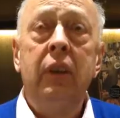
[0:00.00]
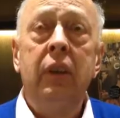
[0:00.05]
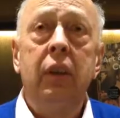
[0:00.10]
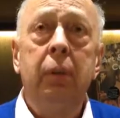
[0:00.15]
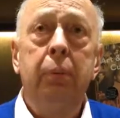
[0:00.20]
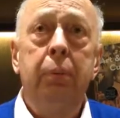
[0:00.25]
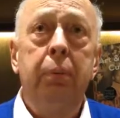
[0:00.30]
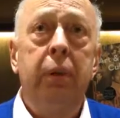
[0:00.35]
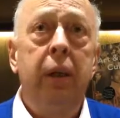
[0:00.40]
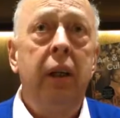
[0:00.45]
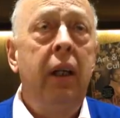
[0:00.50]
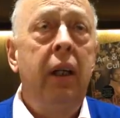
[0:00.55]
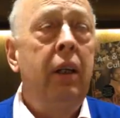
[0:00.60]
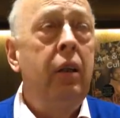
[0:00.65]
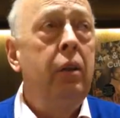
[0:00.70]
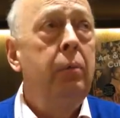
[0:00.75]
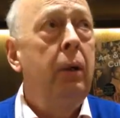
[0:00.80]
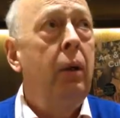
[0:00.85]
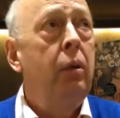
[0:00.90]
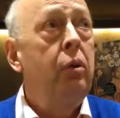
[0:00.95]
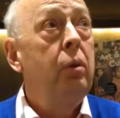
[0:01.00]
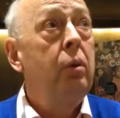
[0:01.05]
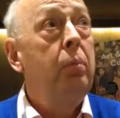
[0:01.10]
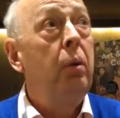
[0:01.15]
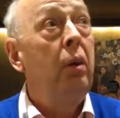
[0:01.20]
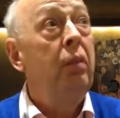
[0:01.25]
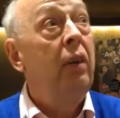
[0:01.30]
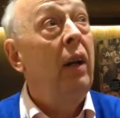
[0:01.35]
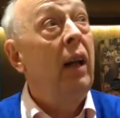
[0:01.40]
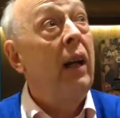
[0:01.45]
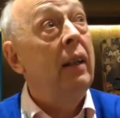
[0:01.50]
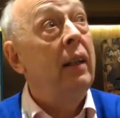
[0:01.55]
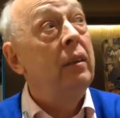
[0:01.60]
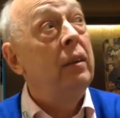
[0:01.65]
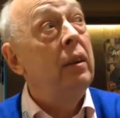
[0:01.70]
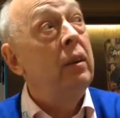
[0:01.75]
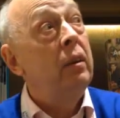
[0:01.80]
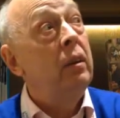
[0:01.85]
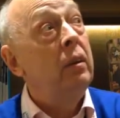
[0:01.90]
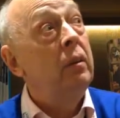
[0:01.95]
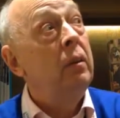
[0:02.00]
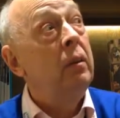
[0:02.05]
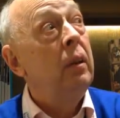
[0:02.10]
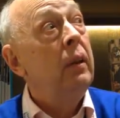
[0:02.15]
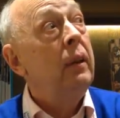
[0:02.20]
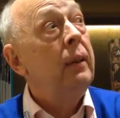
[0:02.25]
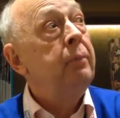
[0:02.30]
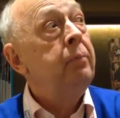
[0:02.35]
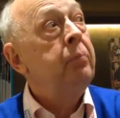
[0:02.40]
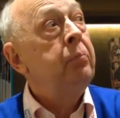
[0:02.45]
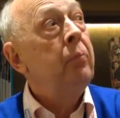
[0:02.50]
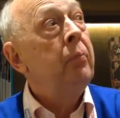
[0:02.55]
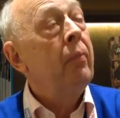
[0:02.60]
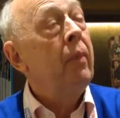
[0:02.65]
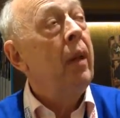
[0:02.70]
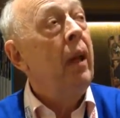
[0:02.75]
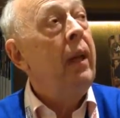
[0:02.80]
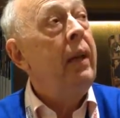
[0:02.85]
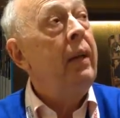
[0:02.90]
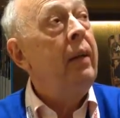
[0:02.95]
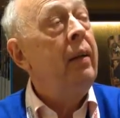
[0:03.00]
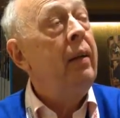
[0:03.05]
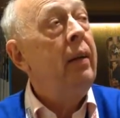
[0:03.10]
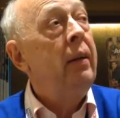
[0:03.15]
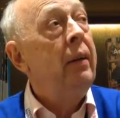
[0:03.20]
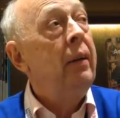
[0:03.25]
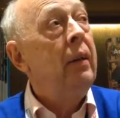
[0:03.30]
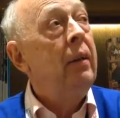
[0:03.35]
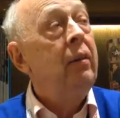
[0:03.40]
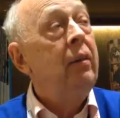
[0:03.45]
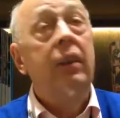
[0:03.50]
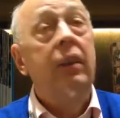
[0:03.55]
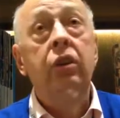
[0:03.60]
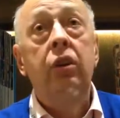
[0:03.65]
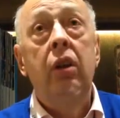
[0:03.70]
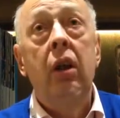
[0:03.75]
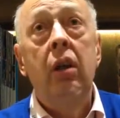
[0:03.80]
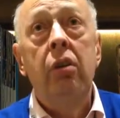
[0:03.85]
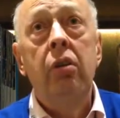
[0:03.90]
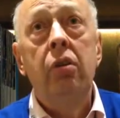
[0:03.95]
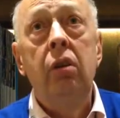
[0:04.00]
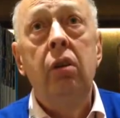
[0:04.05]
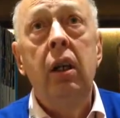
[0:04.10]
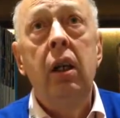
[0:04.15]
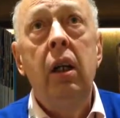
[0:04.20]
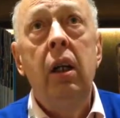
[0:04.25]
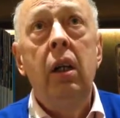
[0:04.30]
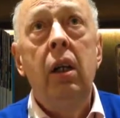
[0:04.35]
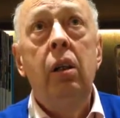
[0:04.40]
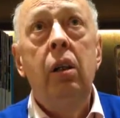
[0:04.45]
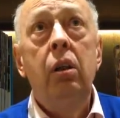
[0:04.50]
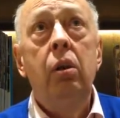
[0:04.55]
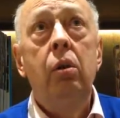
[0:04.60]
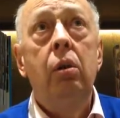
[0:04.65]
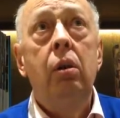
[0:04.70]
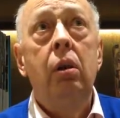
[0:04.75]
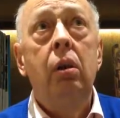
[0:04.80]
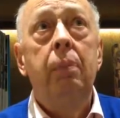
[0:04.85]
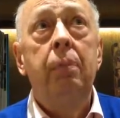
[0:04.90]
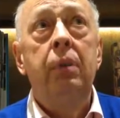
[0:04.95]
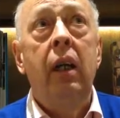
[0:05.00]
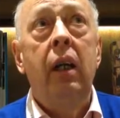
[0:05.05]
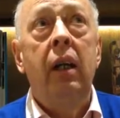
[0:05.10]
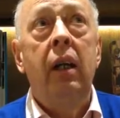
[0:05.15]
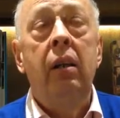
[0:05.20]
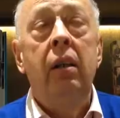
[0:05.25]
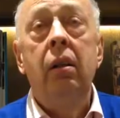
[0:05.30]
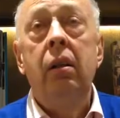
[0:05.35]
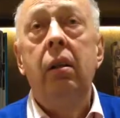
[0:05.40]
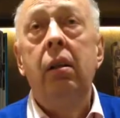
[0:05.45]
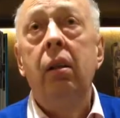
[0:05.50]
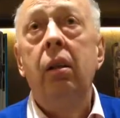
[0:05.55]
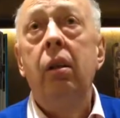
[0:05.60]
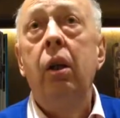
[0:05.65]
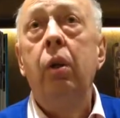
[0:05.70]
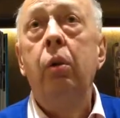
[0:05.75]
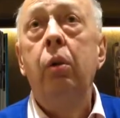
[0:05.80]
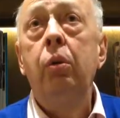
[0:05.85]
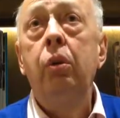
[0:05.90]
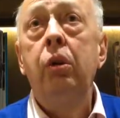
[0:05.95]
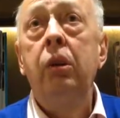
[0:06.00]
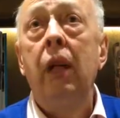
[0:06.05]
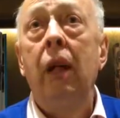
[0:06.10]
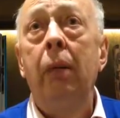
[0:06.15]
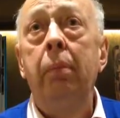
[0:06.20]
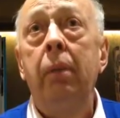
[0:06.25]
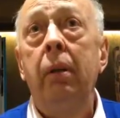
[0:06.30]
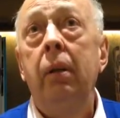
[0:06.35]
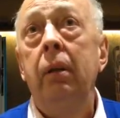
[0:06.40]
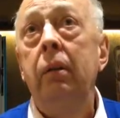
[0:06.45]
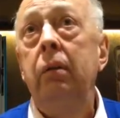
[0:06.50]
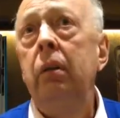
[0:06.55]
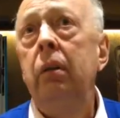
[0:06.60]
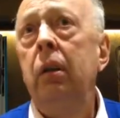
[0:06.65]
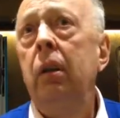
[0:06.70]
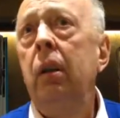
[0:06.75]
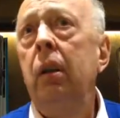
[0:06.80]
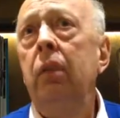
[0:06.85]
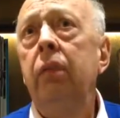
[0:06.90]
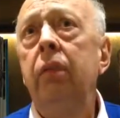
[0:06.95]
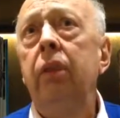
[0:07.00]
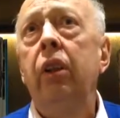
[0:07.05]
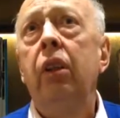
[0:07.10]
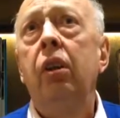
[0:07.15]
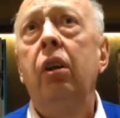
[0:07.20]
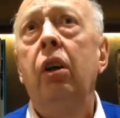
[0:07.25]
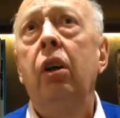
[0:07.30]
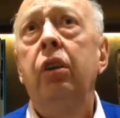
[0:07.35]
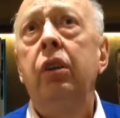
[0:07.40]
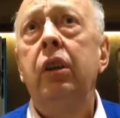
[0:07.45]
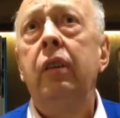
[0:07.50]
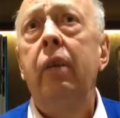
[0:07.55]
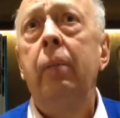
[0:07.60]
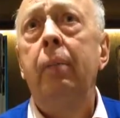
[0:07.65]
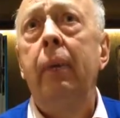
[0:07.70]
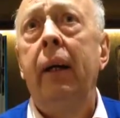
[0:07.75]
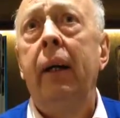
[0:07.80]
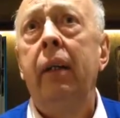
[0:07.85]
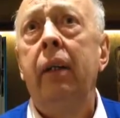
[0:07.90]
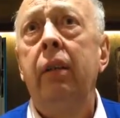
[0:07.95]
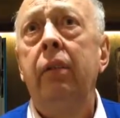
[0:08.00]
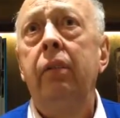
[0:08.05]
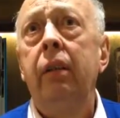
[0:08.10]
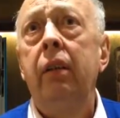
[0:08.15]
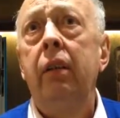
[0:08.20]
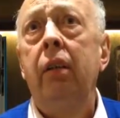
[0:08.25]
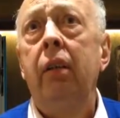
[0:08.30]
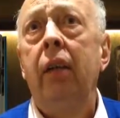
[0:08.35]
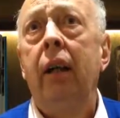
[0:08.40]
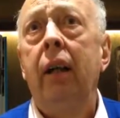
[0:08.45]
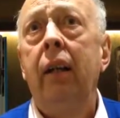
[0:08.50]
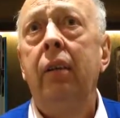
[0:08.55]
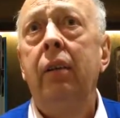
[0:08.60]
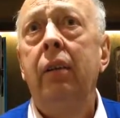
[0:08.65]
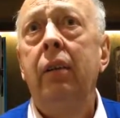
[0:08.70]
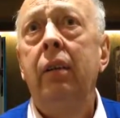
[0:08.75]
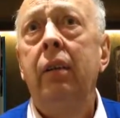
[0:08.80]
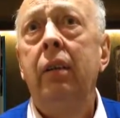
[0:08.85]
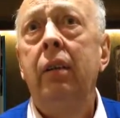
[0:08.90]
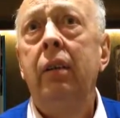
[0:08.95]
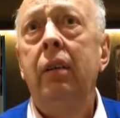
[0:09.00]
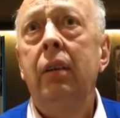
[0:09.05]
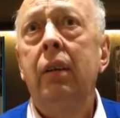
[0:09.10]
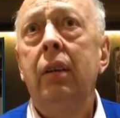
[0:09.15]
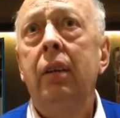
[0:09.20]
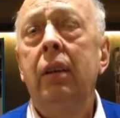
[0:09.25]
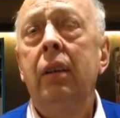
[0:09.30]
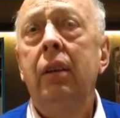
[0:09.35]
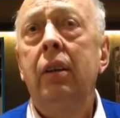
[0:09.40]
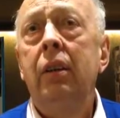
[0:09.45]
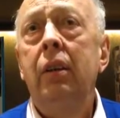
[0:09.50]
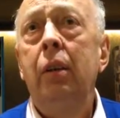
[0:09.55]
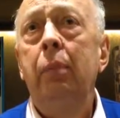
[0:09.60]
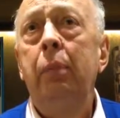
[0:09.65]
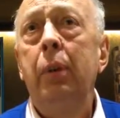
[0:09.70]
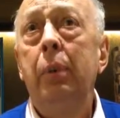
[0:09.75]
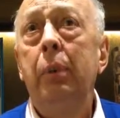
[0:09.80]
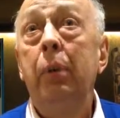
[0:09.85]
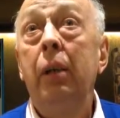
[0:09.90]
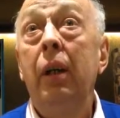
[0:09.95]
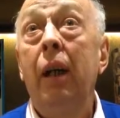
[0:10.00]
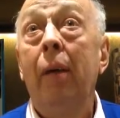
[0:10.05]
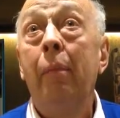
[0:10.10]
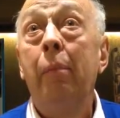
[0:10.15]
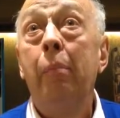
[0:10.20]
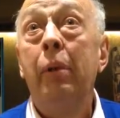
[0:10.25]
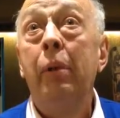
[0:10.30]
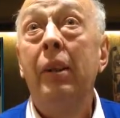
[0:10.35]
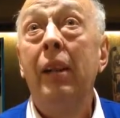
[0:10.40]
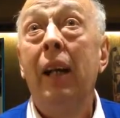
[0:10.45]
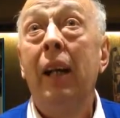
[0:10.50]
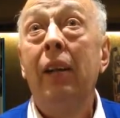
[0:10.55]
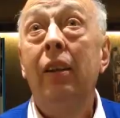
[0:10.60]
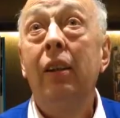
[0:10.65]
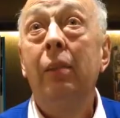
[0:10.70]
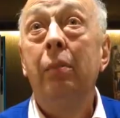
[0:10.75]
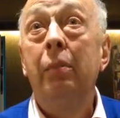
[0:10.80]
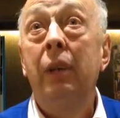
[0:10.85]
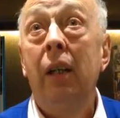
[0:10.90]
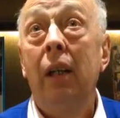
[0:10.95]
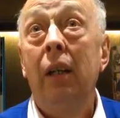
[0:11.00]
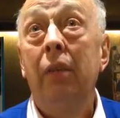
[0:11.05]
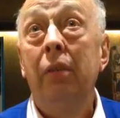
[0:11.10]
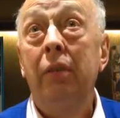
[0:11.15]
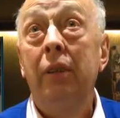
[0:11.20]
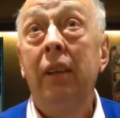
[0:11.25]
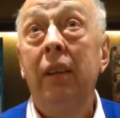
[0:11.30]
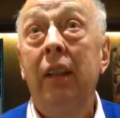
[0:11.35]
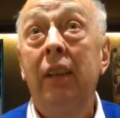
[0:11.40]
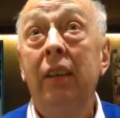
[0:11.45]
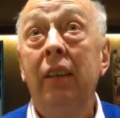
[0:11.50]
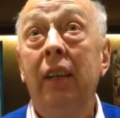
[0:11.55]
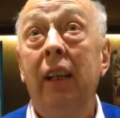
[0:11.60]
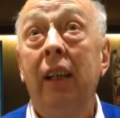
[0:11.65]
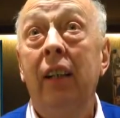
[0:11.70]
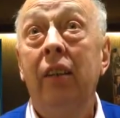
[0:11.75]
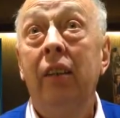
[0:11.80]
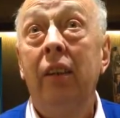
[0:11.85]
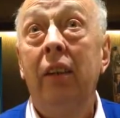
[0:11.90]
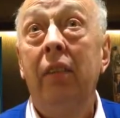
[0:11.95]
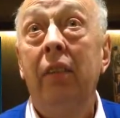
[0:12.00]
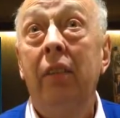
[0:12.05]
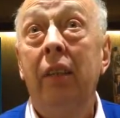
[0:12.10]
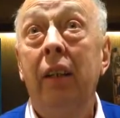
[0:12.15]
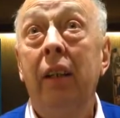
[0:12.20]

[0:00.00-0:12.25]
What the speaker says: This is pre-exposure prophylaxis. And in this country, you could obtain those tablets for the cost of a packet of cigarettes. So people can protect themselves against HIV.